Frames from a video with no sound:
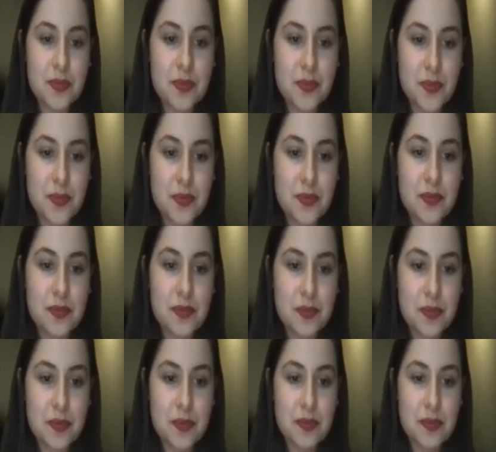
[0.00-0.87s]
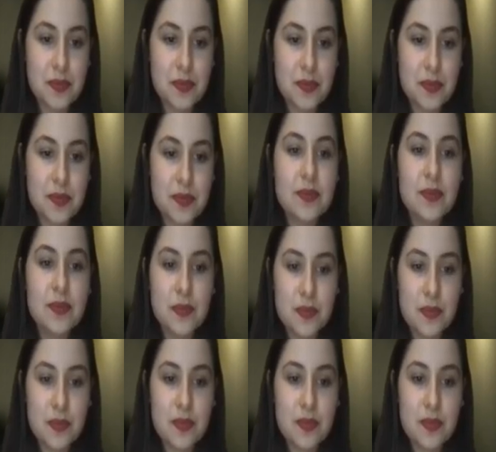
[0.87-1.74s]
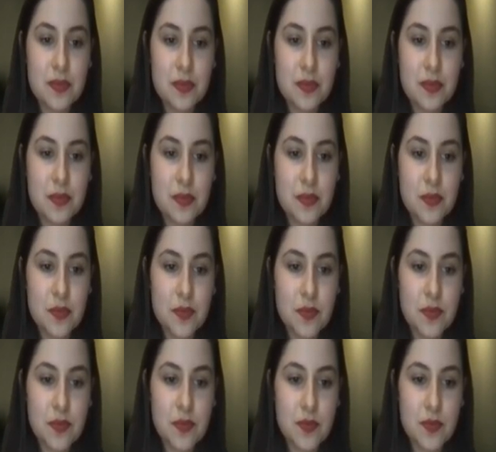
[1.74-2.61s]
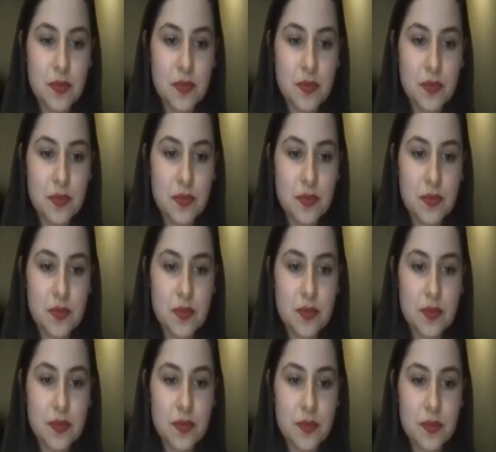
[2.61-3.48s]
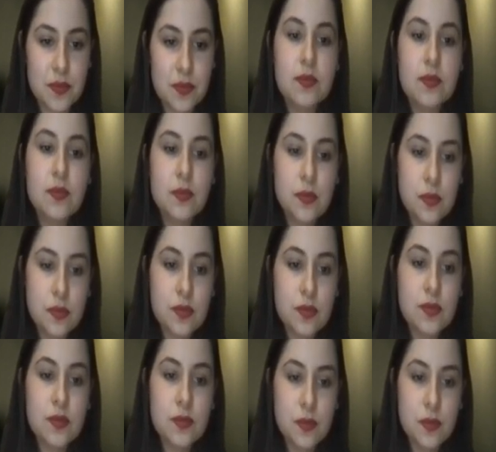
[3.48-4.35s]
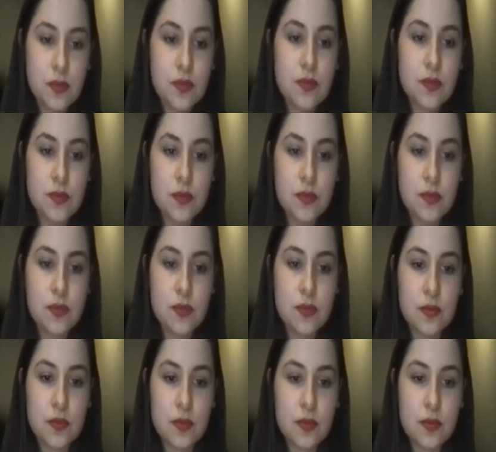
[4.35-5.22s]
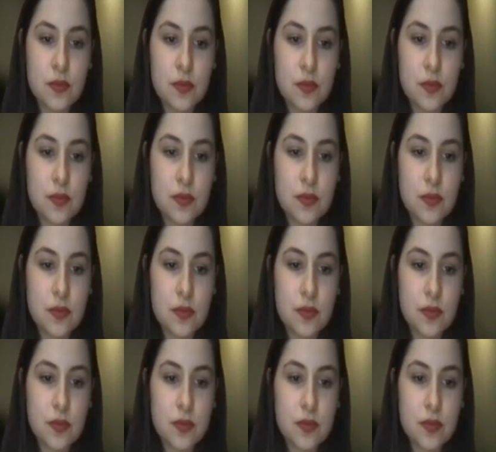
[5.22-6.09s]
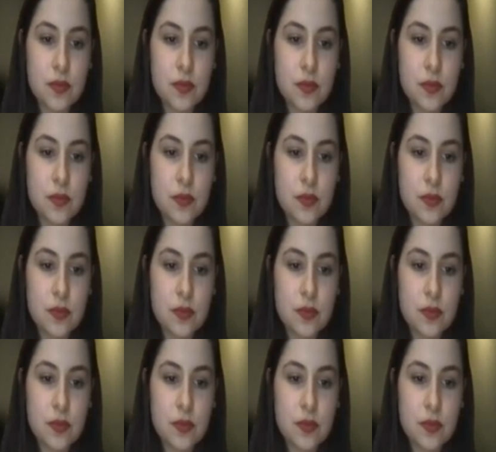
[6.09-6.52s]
This person isn't speaking.